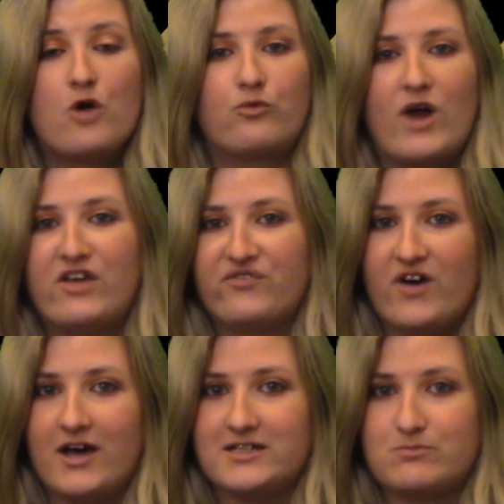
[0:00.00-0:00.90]
Ralph
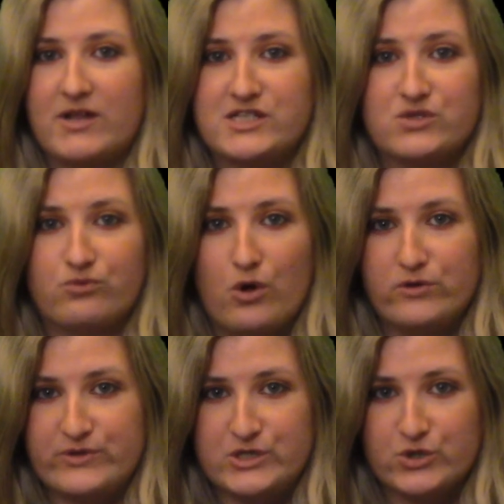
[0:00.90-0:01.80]
Fiennes plays the role
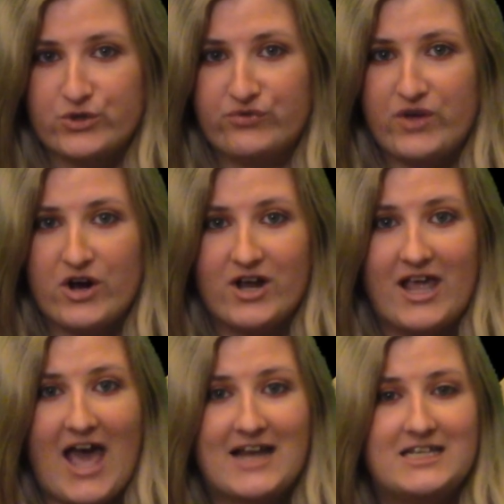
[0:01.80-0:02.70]
of the Tooth
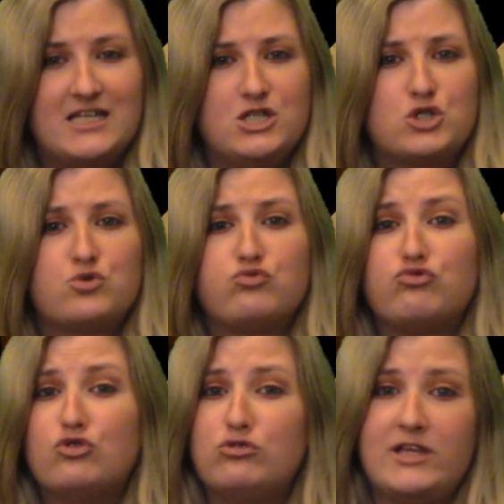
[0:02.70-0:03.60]
Fairy, and he
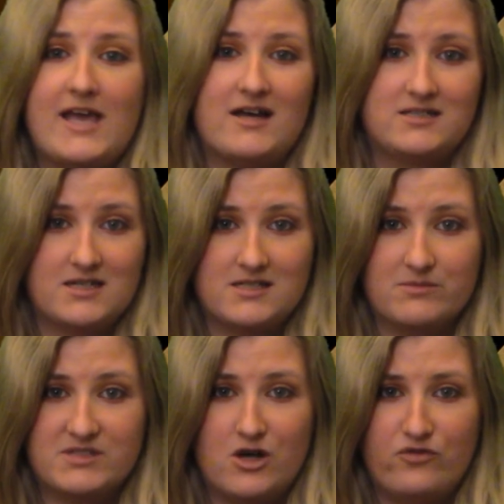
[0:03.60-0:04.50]
truly outdoes
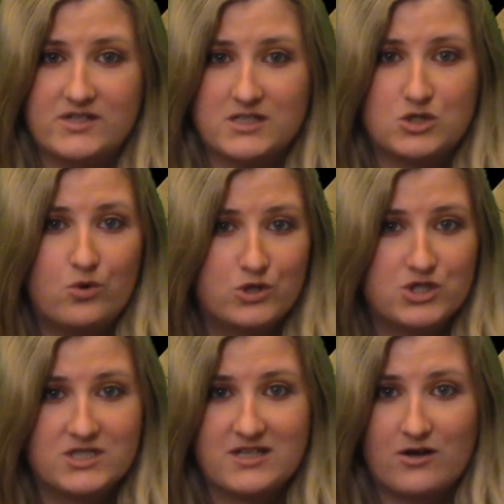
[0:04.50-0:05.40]
himself as a
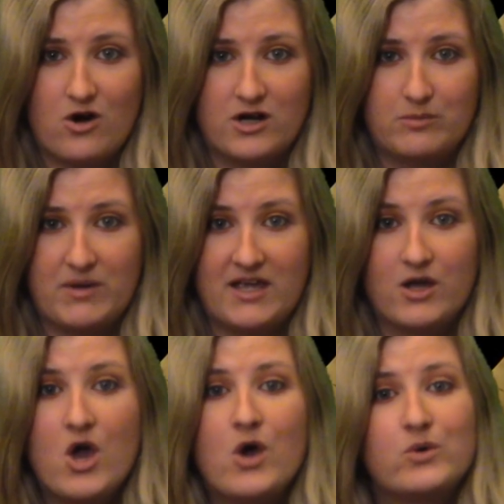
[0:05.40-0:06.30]
tortured psychotic being
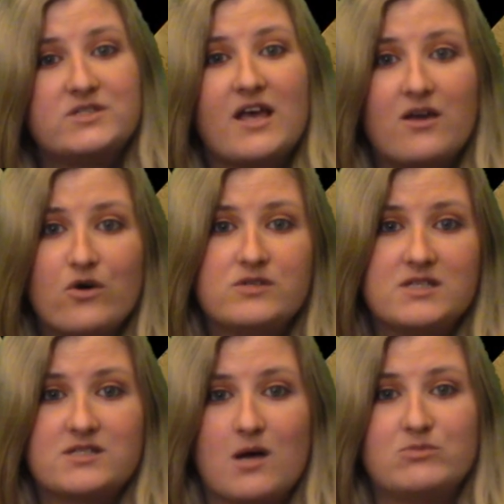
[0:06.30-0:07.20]
whose
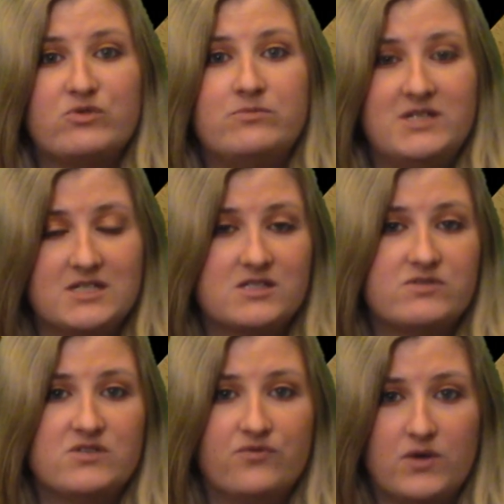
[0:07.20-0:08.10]
psychosis comes from years of
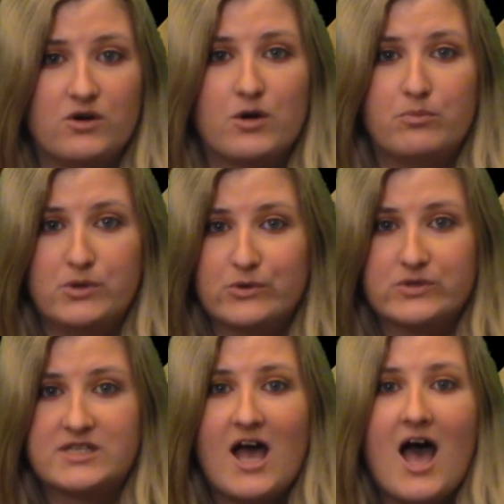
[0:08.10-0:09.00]
severe abuse.